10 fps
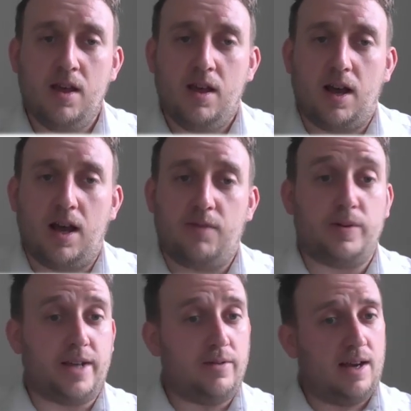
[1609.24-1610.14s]
If we
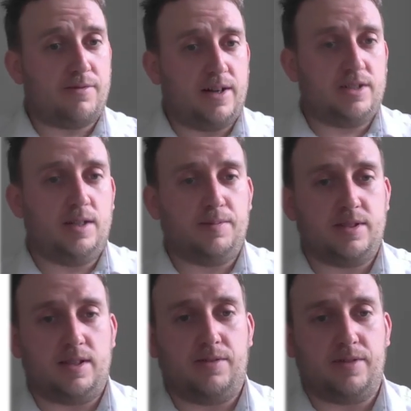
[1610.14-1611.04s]
don't have
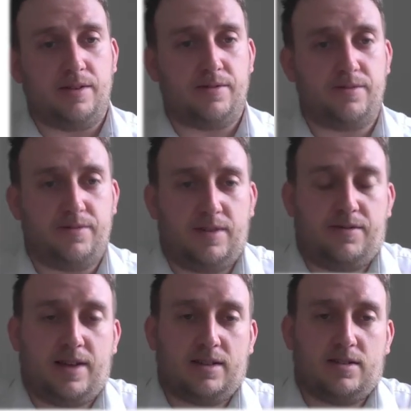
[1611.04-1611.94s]
friendships, if
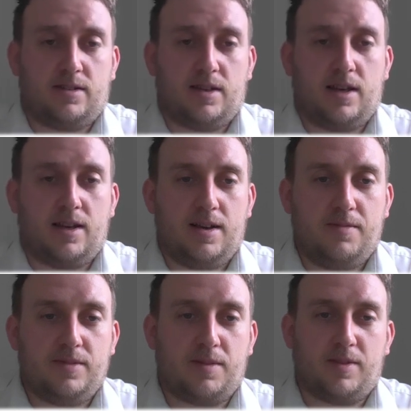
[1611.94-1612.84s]
that's
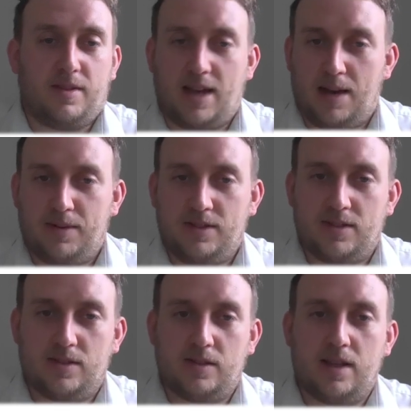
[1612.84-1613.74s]
something that
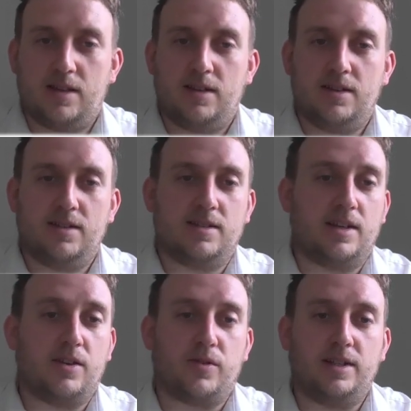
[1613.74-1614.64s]
happens, there's an
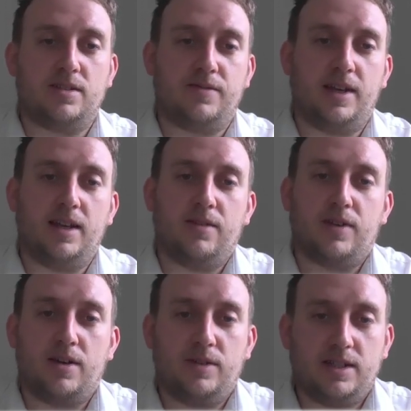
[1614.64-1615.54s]
increased feeling of
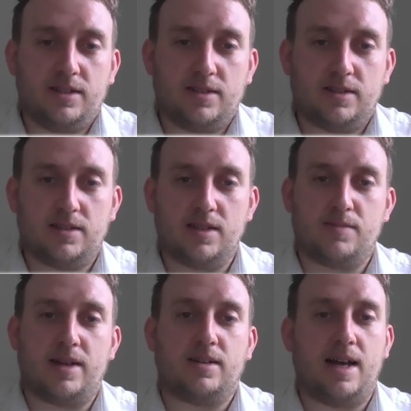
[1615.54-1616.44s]
loneliness, there's
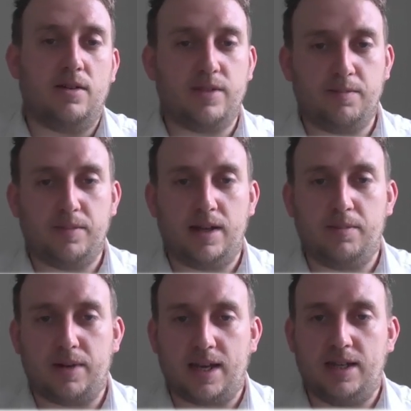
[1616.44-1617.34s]
mental health
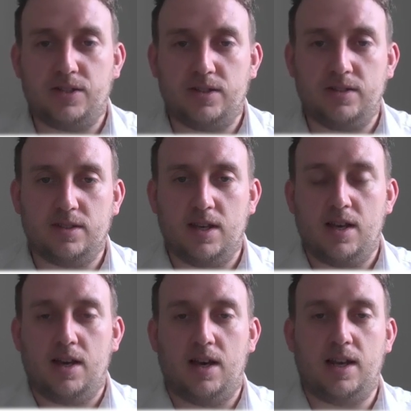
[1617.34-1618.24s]
implications,
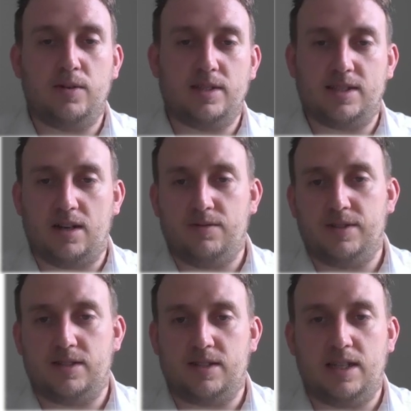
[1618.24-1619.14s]
a lowered
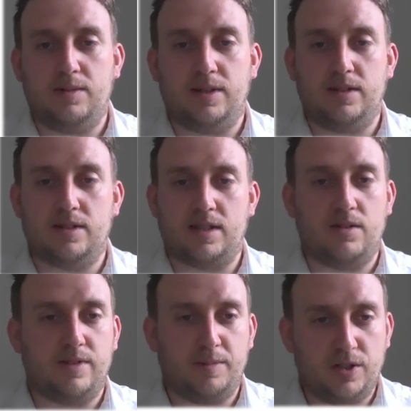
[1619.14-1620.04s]
self-esteem and
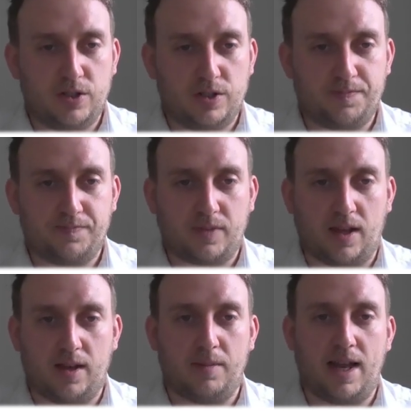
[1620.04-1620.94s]
self-image,
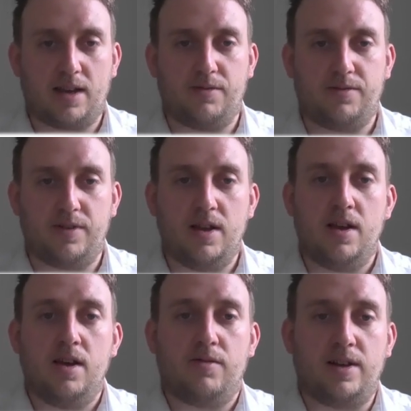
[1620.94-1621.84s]
lack of
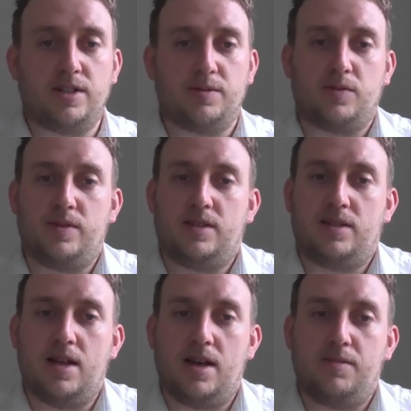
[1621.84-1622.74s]
friendships with
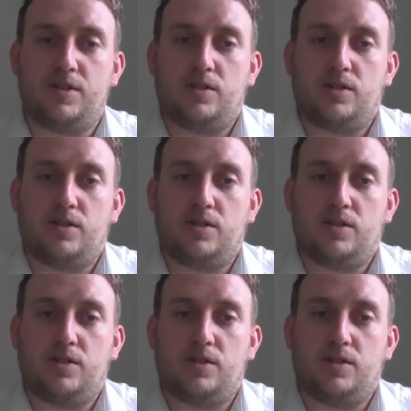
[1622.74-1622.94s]
children